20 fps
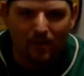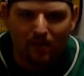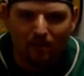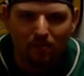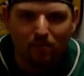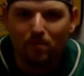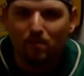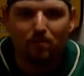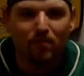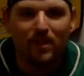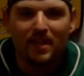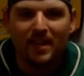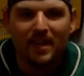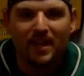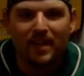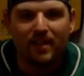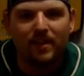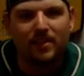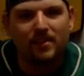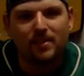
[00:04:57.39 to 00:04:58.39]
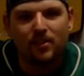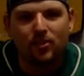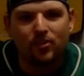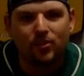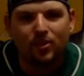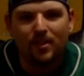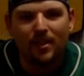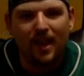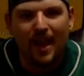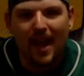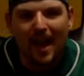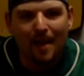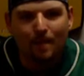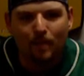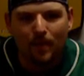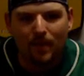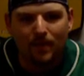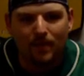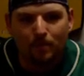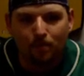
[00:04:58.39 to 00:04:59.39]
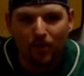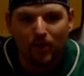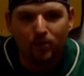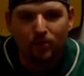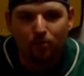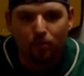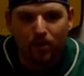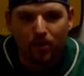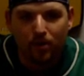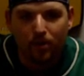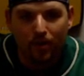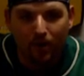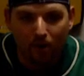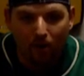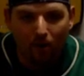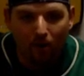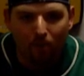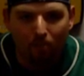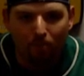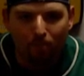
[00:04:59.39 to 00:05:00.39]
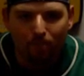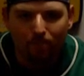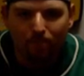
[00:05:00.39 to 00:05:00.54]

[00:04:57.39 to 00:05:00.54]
ridiculous. It shouldn't happen, especially when you're at home.